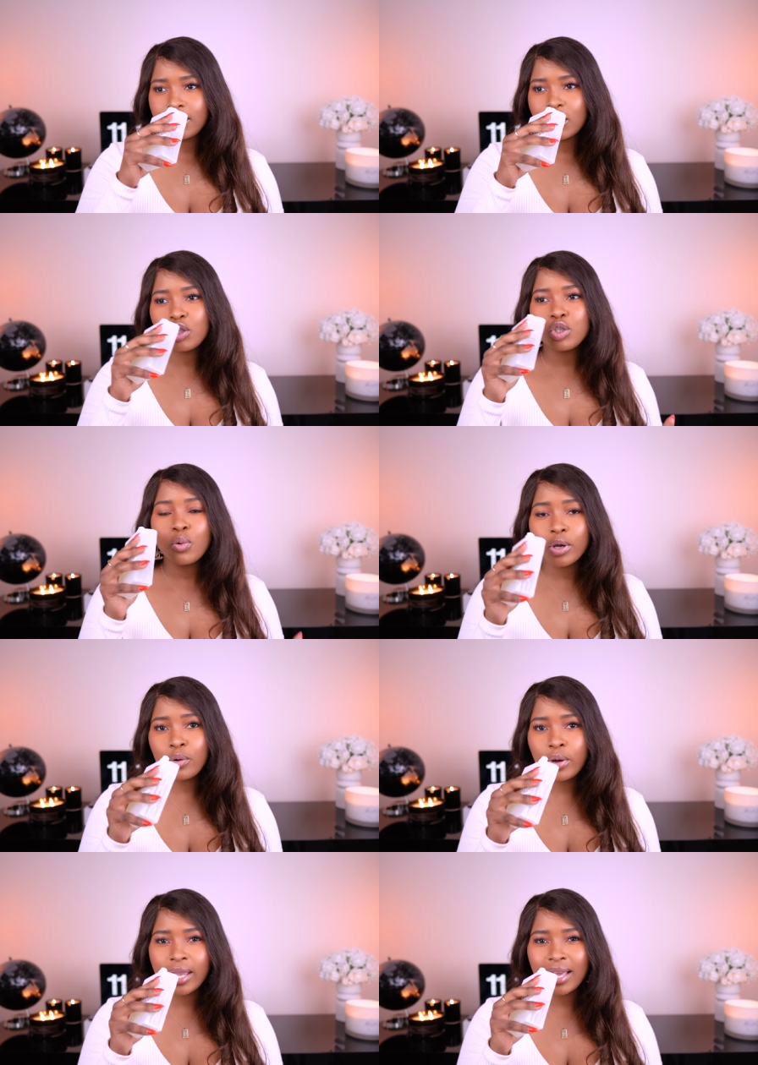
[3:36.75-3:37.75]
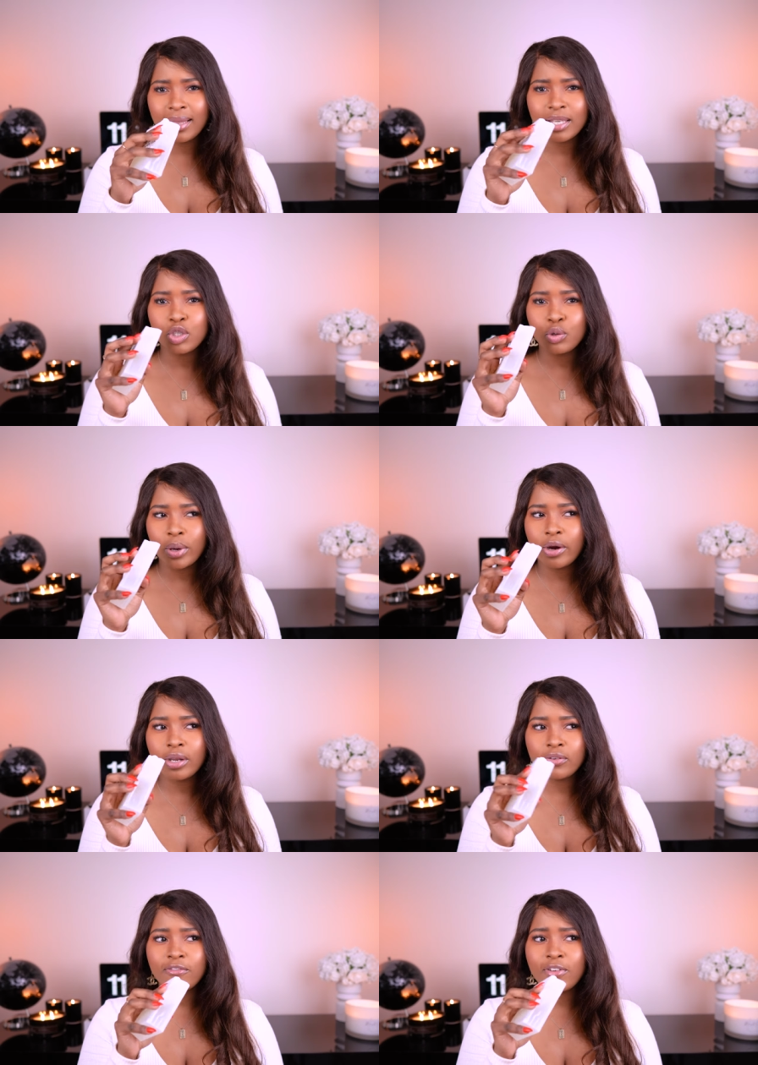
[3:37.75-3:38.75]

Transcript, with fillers: is too annoying unless you wear it in